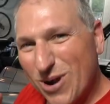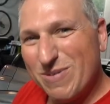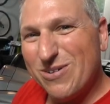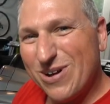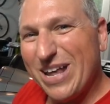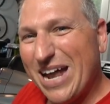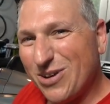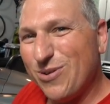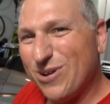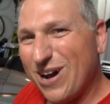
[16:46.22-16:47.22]
We're going to be doing a lot of
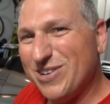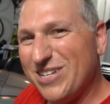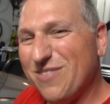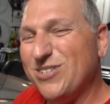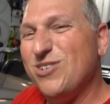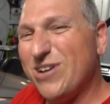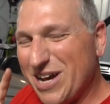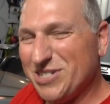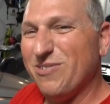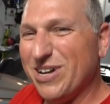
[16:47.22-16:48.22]
cool car stuff, so you
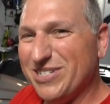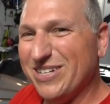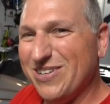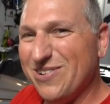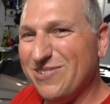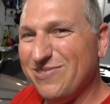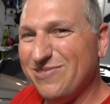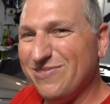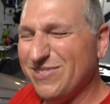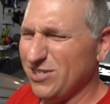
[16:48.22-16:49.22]
guys are going to want to stay tuned.
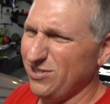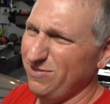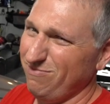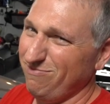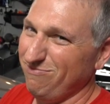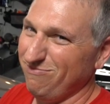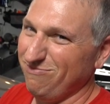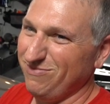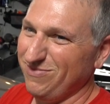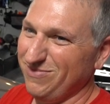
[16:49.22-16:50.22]
It'll be sweet.
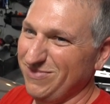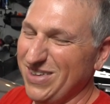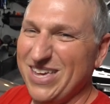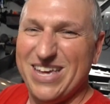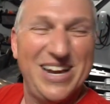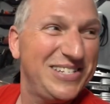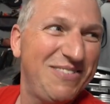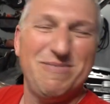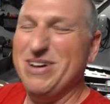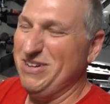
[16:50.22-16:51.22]
Oh, I don't have a mic on. He doesn't
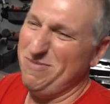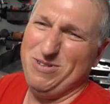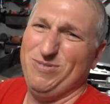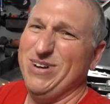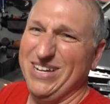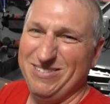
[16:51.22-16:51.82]
have a mic. It'll be sweet.